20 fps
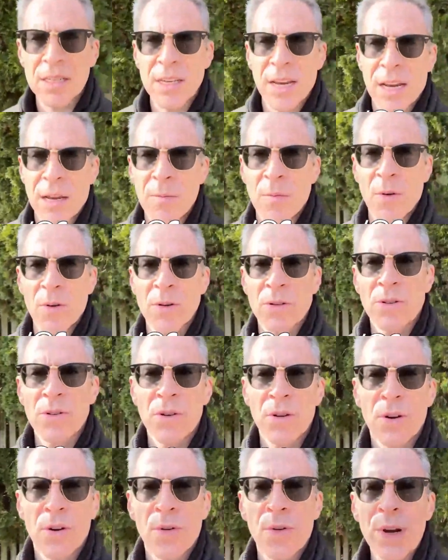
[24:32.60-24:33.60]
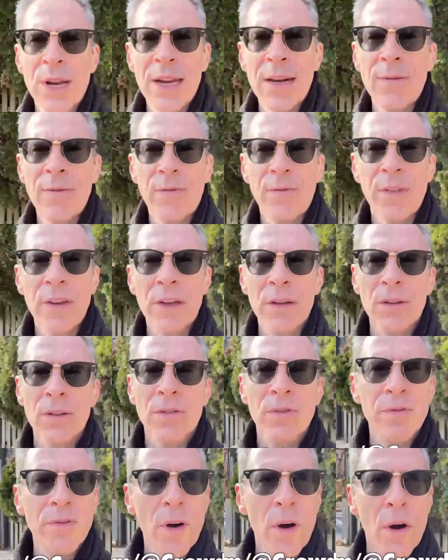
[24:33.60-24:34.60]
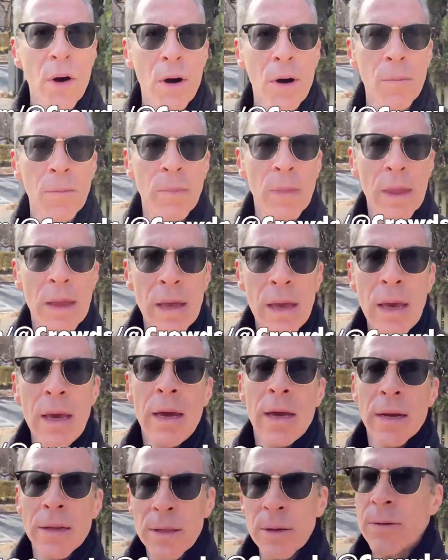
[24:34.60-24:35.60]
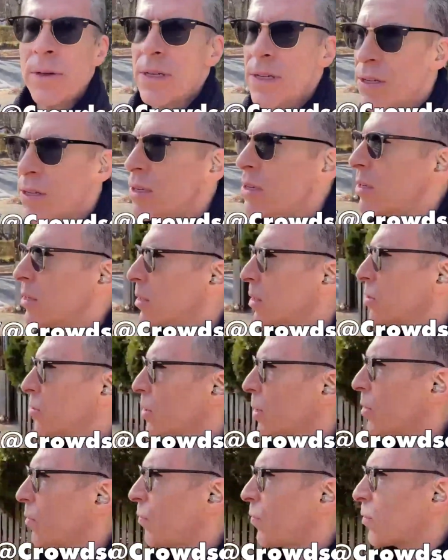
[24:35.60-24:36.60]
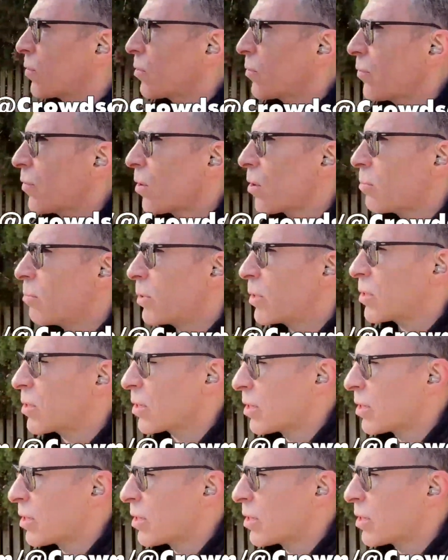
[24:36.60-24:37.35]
anymore. It's called Greenfield Farm. And there is still a Greenfield Farm, but it's